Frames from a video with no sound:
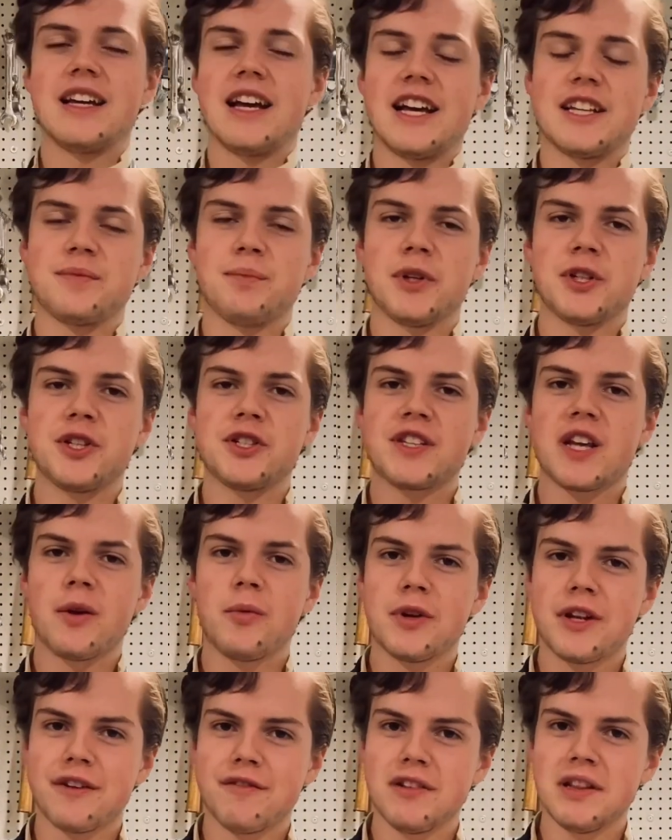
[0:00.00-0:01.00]
As much as I
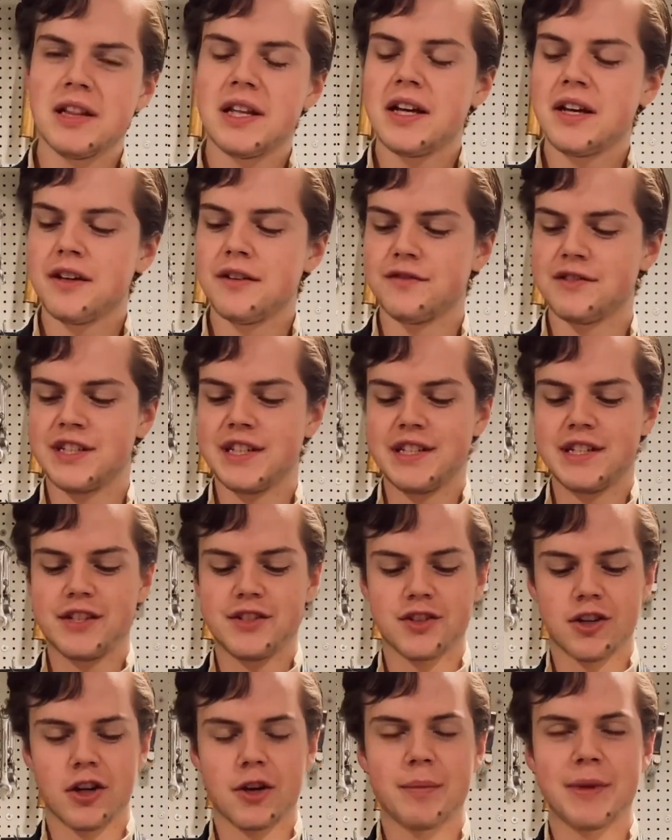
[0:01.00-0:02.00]
would have loved
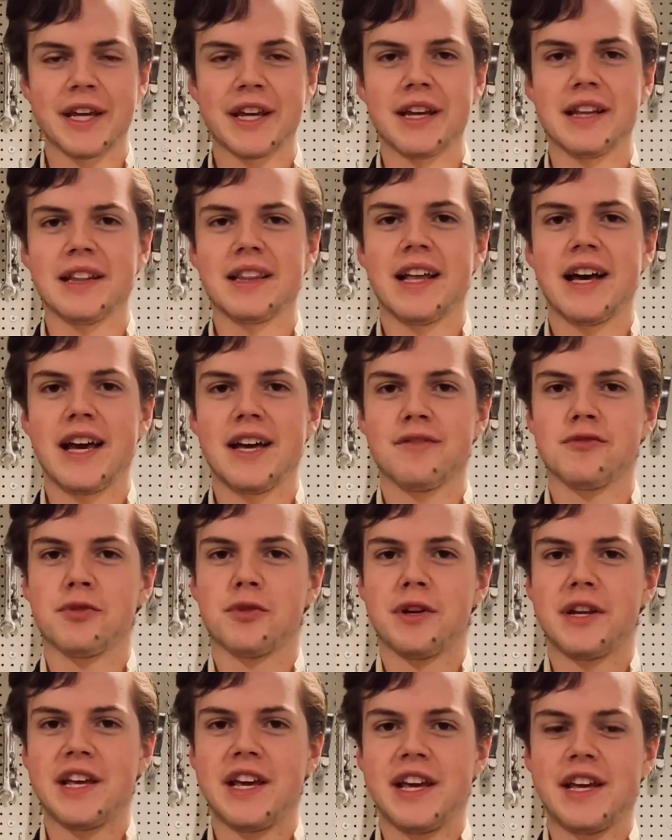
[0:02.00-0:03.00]
disarming a live
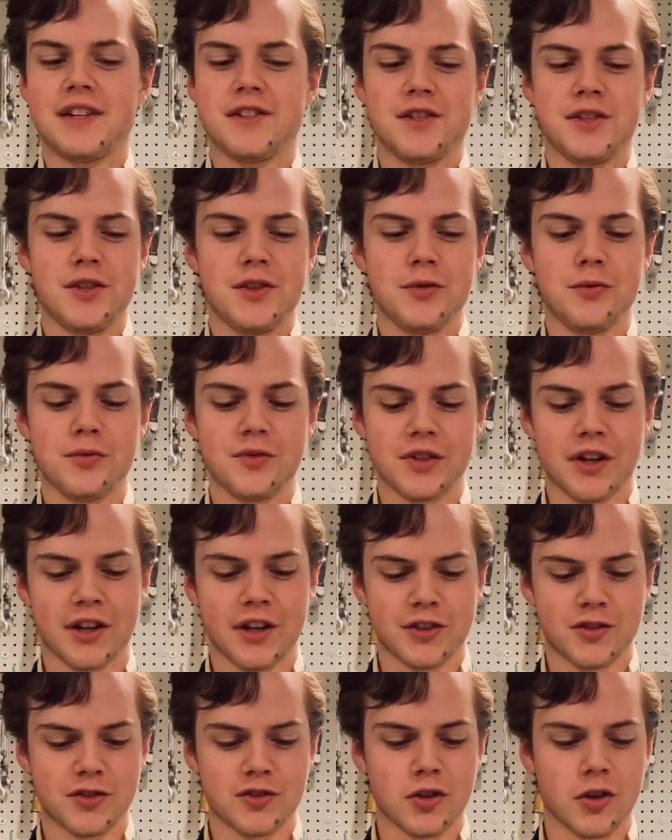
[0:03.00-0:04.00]
grenade to use on
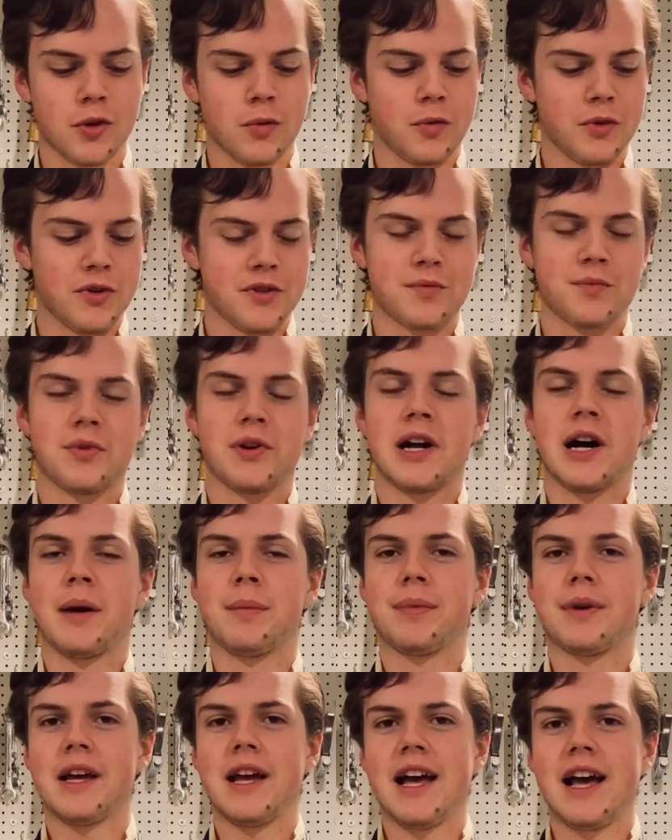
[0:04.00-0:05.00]
a Star Wars prop,